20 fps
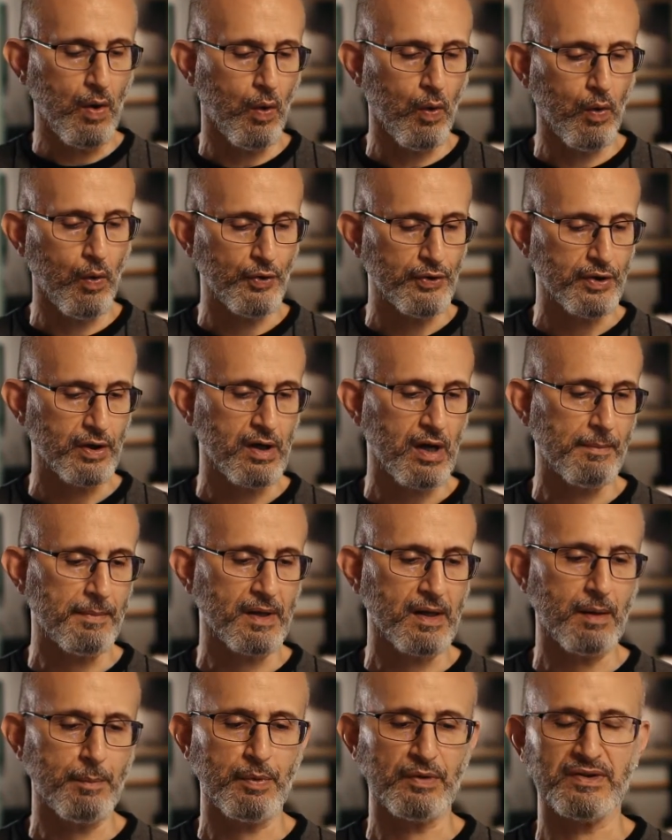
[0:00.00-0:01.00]
or you're
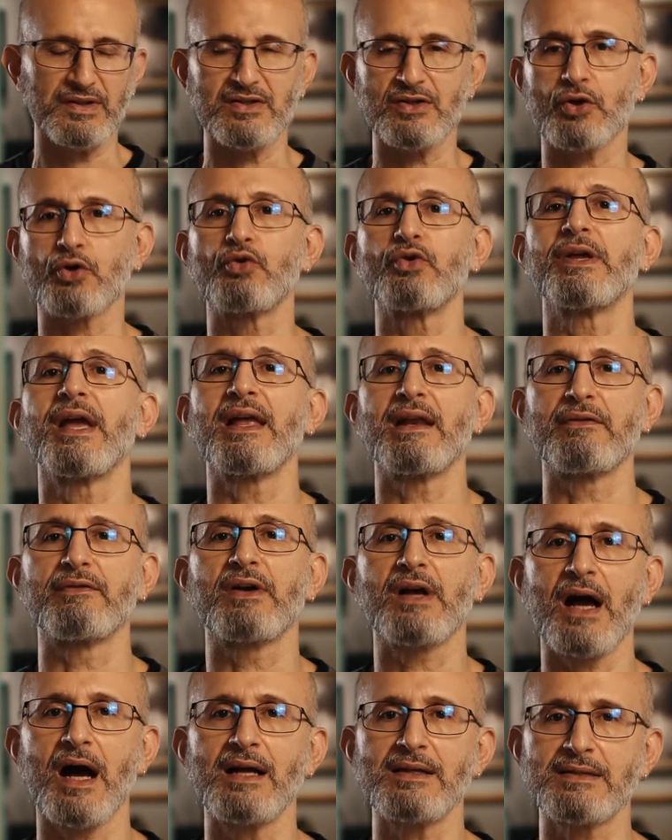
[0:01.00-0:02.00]
coming up with this
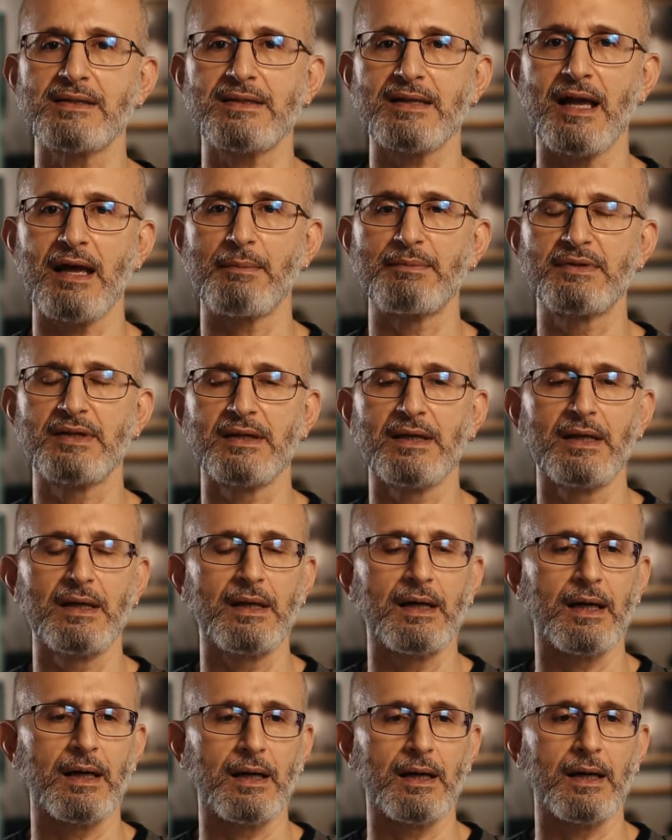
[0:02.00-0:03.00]
creative concept,
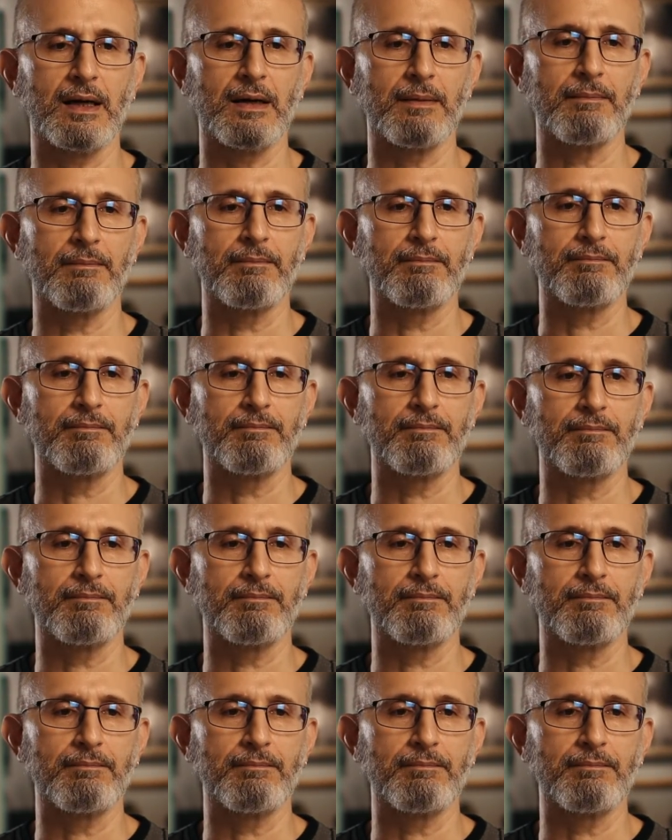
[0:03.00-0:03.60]
um,